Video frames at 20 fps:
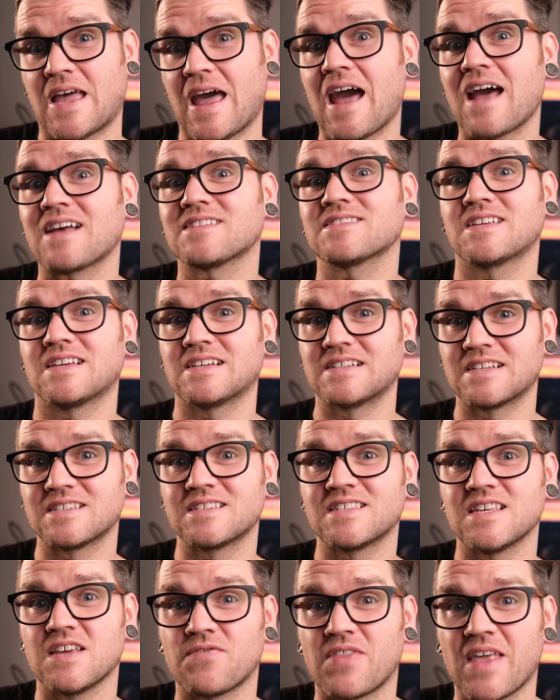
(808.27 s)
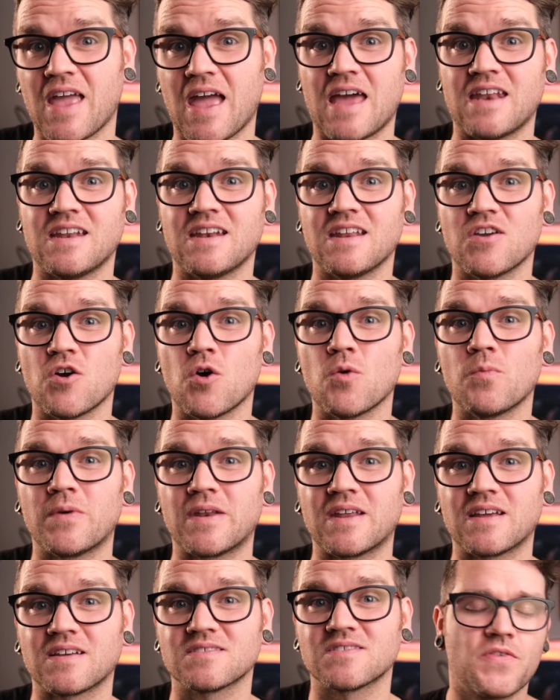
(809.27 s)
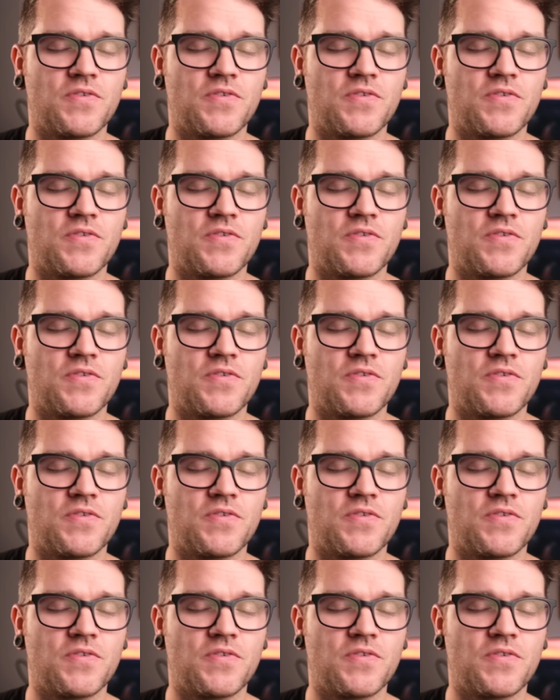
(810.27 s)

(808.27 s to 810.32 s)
asking to see if they had any openings.